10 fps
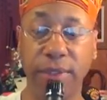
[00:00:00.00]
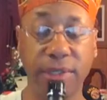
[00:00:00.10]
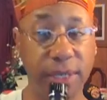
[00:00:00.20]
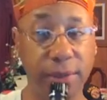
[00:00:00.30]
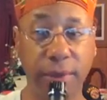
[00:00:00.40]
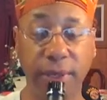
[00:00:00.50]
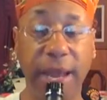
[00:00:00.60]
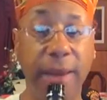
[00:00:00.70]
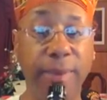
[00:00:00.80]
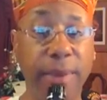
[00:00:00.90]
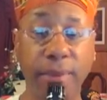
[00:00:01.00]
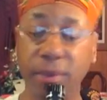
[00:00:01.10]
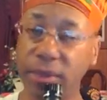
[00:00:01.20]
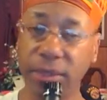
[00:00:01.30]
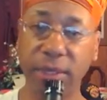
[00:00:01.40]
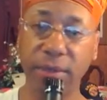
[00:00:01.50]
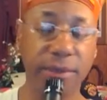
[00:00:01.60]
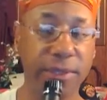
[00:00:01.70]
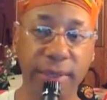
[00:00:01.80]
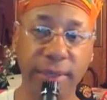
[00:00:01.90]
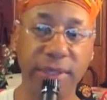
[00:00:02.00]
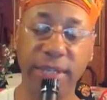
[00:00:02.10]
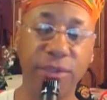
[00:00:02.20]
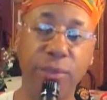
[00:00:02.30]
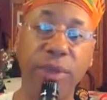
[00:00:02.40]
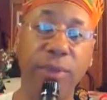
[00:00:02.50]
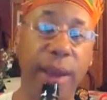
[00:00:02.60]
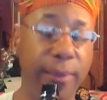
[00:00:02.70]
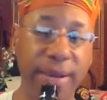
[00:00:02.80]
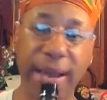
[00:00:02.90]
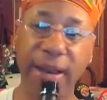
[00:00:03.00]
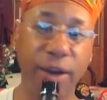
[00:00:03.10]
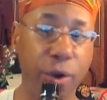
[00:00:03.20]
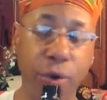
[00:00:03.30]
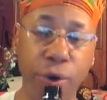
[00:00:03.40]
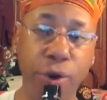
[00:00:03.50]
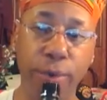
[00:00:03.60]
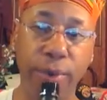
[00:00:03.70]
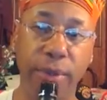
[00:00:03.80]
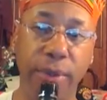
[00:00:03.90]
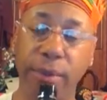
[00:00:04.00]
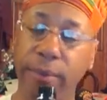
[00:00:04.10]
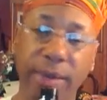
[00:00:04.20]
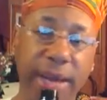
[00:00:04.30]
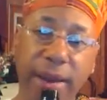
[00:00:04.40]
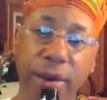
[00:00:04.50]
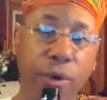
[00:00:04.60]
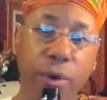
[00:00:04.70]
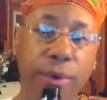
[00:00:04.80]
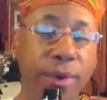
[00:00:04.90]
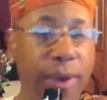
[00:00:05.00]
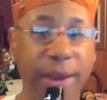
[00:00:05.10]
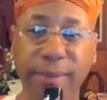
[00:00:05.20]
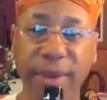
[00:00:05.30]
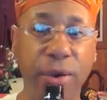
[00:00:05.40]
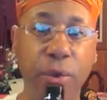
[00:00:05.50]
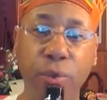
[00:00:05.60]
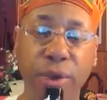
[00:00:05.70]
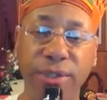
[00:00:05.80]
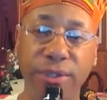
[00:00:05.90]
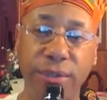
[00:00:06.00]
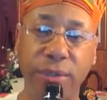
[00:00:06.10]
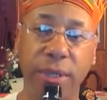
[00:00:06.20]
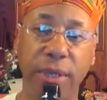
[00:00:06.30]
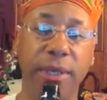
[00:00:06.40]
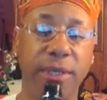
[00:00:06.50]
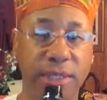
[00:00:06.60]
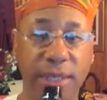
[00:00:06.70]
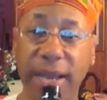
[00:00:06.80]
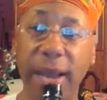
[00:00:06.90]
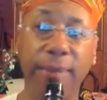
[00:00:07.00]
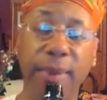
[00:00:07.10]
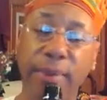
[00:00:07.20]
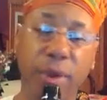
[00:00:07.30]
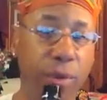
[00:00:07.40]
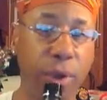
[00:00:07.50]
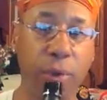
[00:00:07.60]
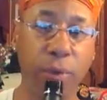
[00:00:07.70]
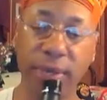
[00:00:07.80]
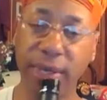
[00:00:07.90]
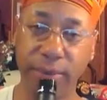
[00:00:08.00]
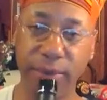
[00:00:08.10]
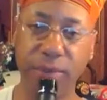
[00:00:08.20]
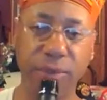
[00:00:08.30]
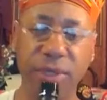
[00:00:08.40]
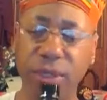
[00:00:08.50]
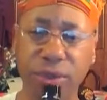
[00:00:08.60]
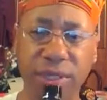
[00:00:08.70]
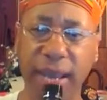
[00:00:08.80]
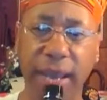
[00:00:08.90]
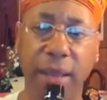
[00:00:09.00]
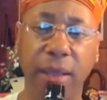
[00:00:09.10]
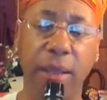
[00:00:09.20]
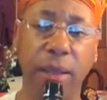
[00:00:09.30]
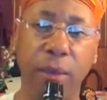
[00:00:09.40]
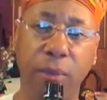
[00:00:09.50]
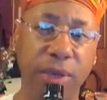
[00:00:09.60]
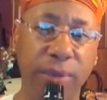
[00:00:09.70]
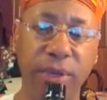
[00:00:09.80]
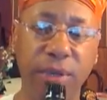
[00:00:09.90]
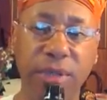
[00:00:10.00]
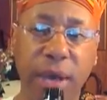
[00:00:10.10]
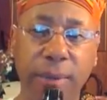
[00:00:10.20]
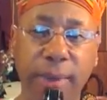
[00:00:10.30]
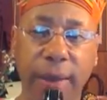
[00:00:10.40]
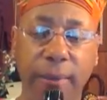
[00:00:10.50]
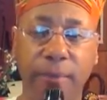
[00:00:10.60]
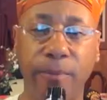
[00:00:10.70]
See, a lot of people, see, that's the reason why we're not in no hurry. We're not in no hurry. You don't have to be in no rush. See, a lot of people don't know what are you saying? What are you talking about?